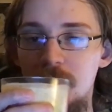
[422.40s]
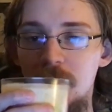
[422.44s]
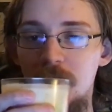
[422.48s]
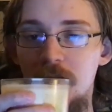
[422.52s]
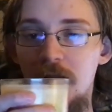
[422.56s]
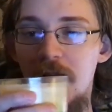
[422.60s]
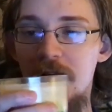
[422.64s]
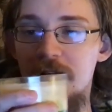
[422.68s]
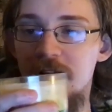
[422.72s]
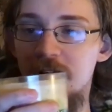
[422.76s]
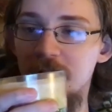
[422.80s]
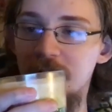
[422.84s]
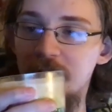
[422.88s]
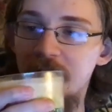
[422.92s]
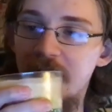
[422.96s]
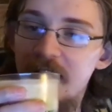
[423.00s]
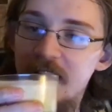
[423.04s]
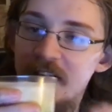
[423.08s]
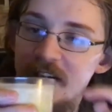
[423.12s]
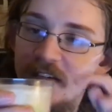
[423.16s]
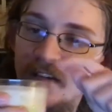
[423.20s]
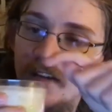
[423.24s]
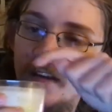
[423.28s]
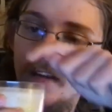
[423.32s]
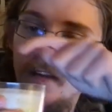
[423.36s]
Has a
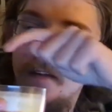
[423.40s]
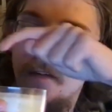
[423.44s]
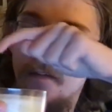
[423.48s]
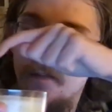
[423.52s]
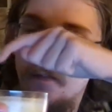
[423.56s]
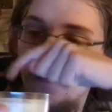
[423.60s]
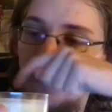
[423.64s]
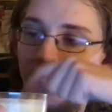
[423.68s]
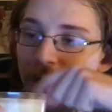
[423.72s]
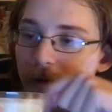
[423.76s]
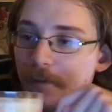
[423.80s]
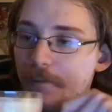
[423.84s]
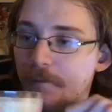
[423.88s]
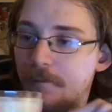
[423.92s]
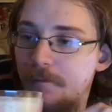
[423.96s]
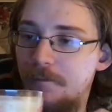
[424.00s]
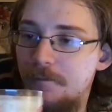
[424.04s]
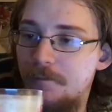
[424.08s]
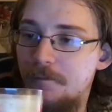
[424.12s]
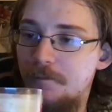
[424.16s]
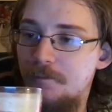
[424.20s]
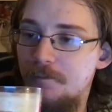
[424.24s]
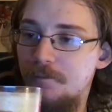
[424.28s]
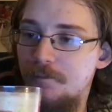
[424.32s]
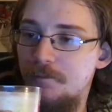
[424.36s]
lacing like
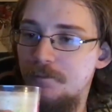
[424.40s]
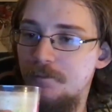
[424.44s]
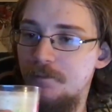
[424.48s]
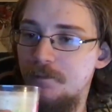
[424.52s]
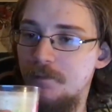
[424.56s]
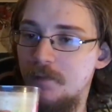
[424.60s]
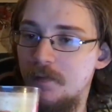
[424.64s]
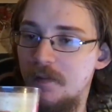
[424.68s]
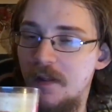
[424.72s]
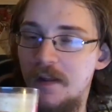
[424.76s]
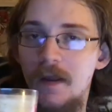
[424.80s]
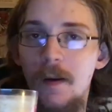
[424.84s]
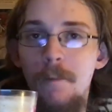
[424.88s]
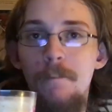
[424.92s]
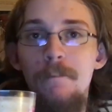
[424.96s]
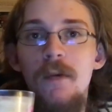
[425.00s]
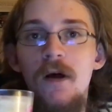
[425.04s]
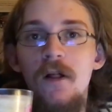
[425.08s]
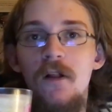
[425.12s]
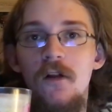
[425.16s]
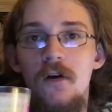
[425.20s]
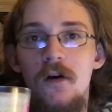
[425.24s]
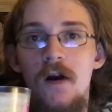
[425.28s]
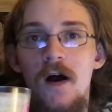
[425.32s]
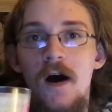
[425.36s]
a
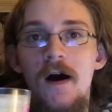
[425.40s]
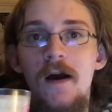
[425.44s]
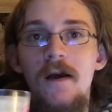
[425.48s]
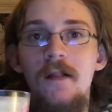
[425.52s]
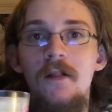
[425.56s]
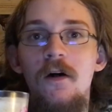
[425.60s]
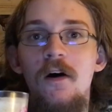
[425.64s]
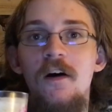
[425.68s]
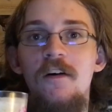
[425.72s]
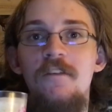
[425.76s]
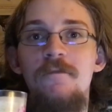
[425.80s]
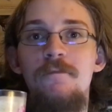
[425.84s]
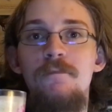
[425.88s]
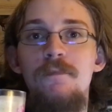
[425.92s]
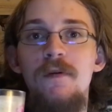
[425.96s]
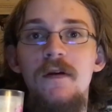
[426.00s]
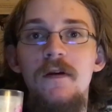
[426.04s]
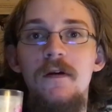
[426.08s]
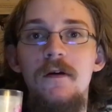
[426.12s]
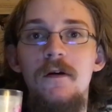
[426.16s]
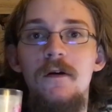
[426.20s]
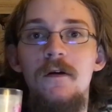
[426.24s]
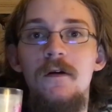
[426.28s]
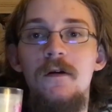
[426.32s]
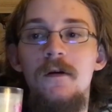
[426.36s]
Miller High Life
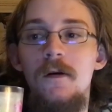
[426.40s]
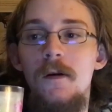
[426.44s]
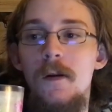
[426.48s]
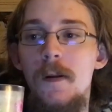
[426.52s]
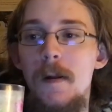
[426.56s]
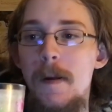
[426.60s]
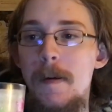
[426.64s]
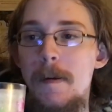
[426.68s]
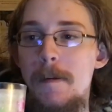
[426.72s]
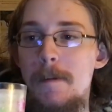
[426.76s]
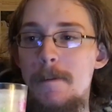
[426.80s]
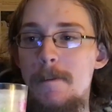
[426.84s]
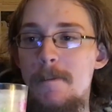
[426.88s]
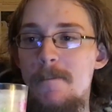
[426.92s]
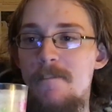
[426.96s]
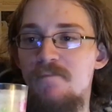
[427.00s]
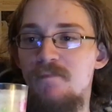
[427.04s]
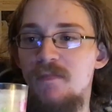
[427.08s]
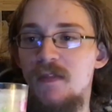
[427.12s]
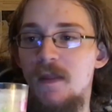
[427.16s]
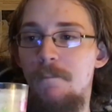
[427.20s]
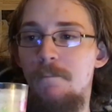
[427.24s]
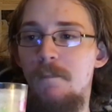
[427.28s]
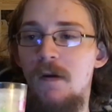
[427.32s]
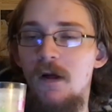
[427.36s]
beer.
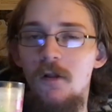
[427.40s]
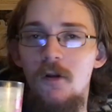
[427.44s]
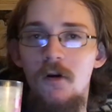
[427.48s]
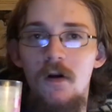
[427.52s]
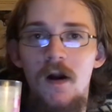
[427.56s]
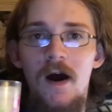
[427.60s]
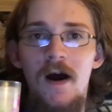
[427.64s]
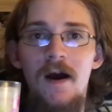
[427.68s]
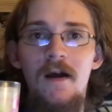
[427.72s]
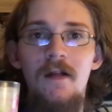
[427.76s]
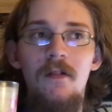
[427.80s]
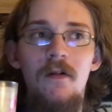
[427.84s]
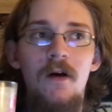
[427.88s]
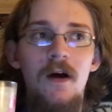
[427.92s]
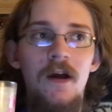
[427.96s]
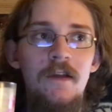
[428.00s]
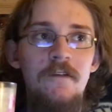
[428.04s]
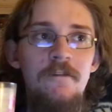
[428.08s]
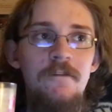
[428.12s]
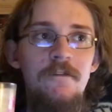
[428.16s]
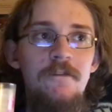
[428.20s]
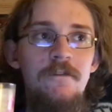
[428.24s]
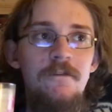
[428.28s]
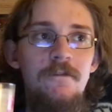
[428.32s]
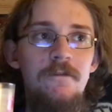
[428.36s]
Miller High
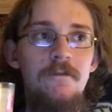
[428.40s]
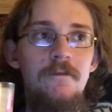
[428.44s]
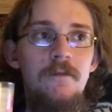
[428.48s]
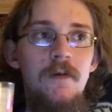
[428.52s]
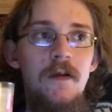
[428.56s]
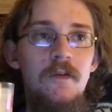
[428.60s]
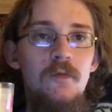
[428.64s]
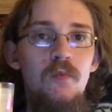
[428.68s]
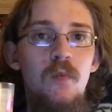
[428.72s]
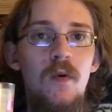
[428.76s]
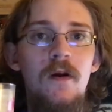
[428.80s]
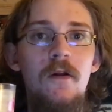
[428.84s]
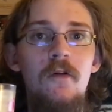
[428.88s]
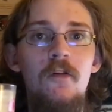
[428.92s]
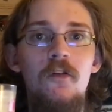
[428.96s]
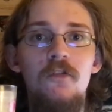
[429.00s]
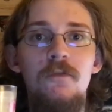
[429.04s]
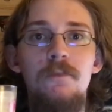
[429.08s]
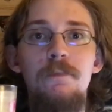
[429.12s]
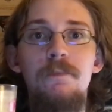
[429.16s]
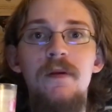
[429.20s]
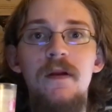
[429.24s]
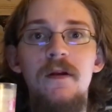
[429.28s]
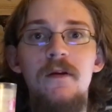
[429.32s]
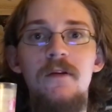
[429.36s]
Life is one of those
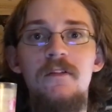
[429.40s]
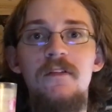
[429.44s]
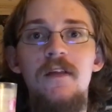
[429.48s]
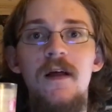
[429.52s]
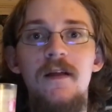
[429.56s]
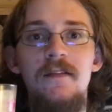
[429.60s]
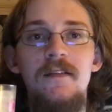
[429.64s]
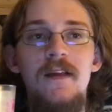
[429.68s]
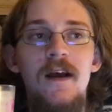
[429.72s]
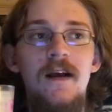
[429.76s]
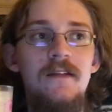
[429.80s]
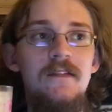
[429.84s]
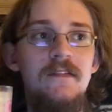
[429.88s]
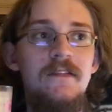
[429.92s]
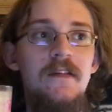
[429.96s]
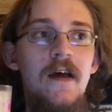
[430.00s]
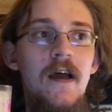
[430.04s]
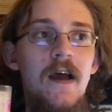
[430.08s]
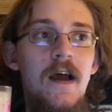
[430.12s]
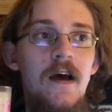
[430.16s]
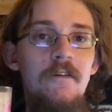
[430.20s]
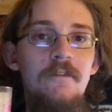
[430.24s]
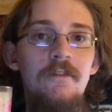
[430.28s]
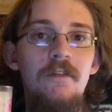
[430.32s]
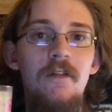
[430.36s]
beers that tends to
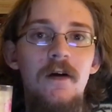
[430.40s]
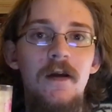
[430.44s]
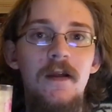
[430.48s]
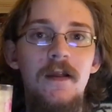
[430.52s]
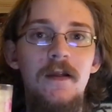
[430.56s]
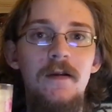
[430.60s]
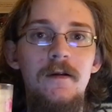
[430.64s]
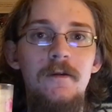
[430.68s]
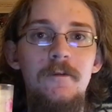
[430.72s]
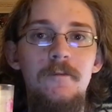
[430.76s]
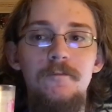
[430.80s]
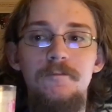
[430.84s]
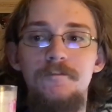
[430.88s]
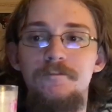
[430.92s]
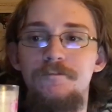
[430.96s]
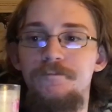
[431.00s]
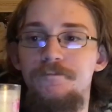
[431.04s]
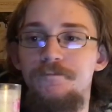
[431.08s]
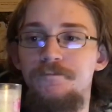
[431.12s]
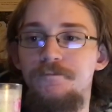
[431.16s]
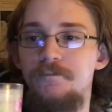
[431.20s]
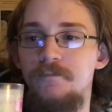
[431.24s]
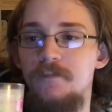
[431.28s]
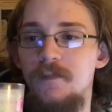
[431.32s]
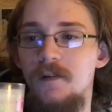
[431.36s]
have
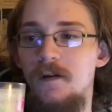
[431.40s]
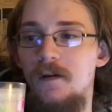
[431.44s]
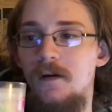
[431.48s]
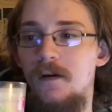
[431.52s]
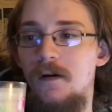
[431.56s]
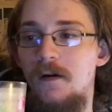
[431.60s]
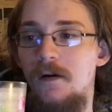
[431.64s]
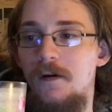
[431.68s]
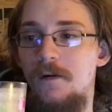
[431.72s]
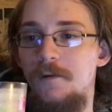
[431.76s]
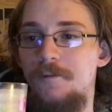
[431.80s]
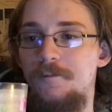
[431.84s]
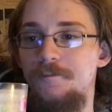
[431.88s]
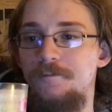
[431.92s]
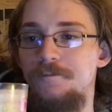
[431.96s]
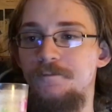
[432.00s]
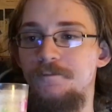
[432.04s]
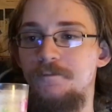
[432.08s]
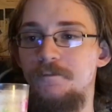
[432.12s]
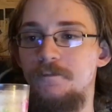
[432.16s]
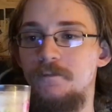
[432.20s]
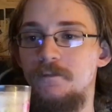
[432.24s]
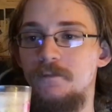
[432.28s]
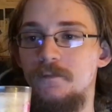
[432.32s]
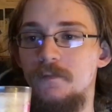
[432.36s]
that
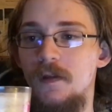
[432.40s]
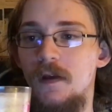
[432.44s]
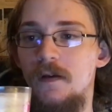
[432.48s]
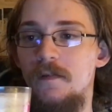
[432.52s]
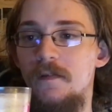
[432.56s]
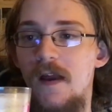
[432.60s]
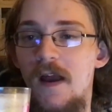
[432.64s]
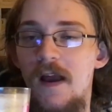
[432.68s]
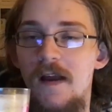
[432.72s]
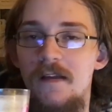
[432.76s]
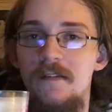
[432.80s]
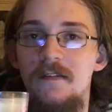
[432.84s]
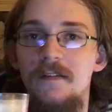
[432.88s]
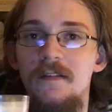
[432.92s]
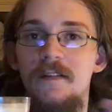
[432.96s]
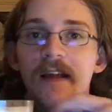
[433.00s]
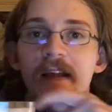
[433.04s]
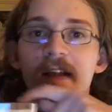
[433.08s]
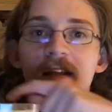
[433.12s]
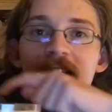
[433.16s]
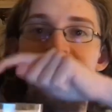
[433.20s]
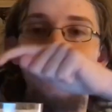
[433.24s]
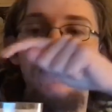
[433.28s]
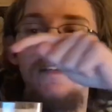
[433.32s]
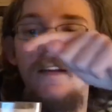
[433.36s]
has
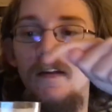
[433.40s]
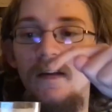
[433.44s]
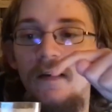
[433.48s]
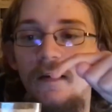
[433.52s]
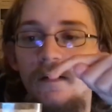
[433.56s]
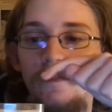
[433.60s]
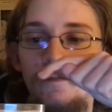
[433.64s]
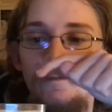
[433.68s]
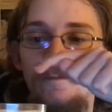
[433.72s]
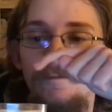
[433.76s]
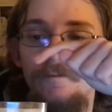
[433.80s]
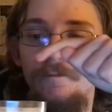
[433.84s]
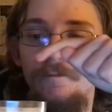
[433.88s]
lacing